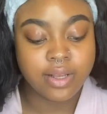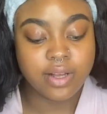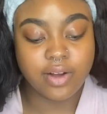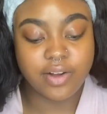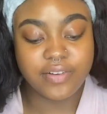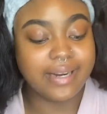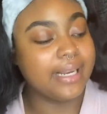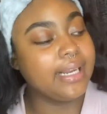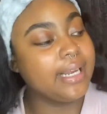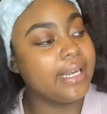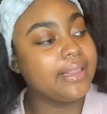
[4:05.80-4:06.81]
all
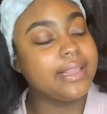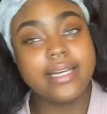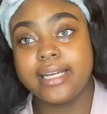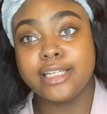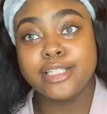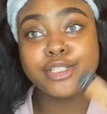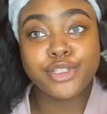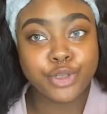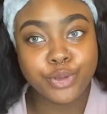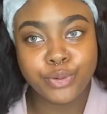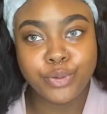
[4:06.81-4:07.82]
right, and then
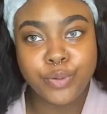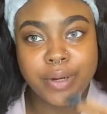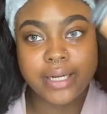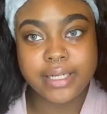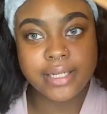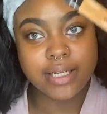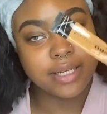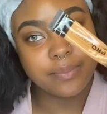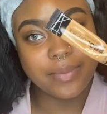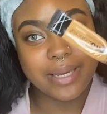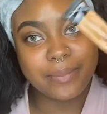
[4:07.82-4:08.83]
to
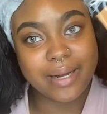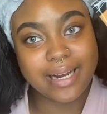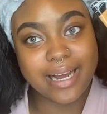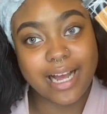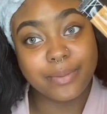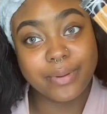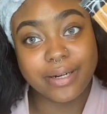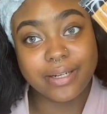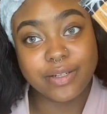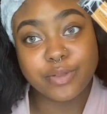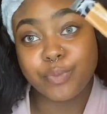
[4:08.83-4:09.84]
make my
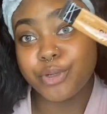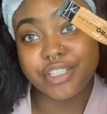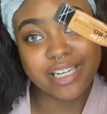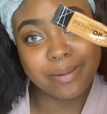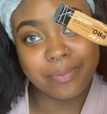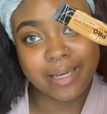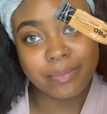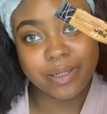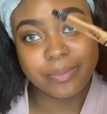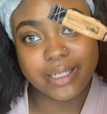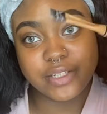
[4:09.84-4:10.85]
eyebrows more shapely, I'm
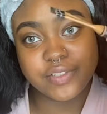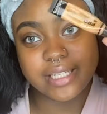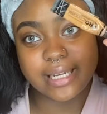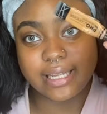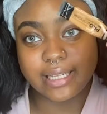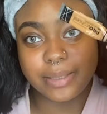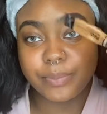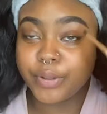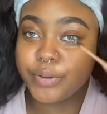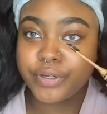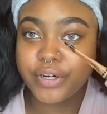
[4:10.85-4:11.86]
gonna be using LA
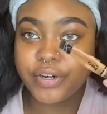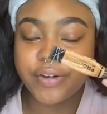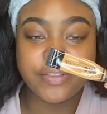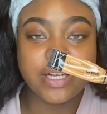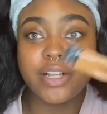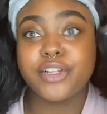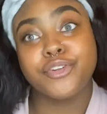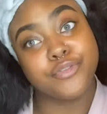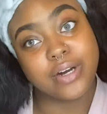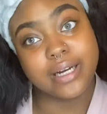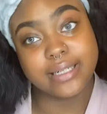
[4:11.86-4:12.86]
Pro Girl in the color
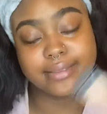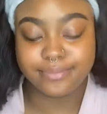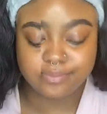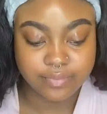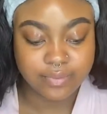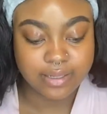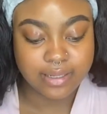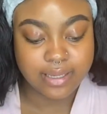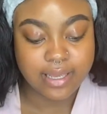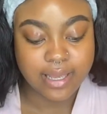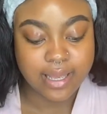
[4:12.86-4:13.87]
Fawn.
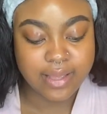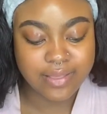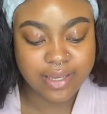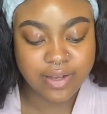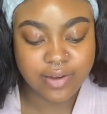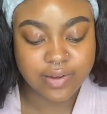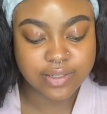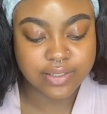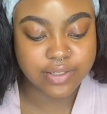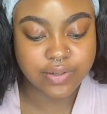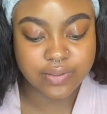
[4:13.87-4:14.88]
And then i
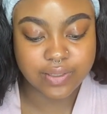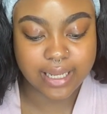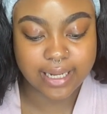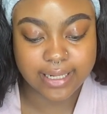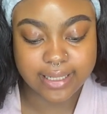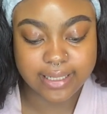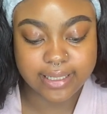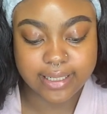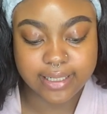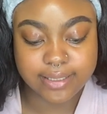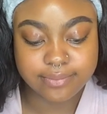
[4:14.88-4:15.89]
also
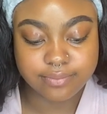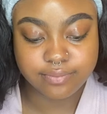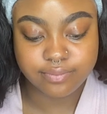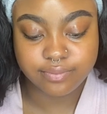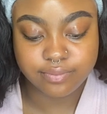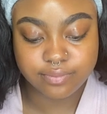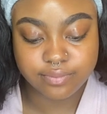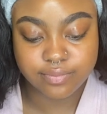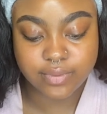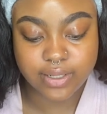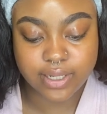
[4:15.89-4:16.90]
like
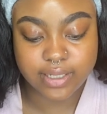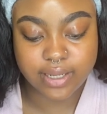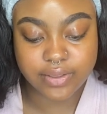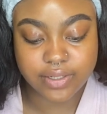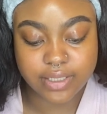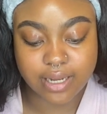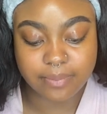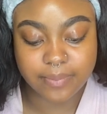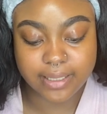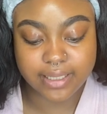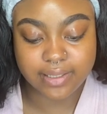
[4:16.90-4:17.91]
another
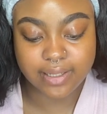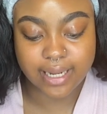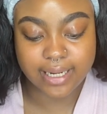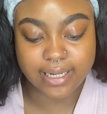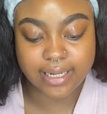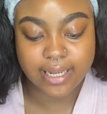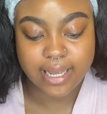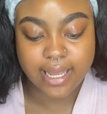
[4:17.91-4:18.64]
topic, like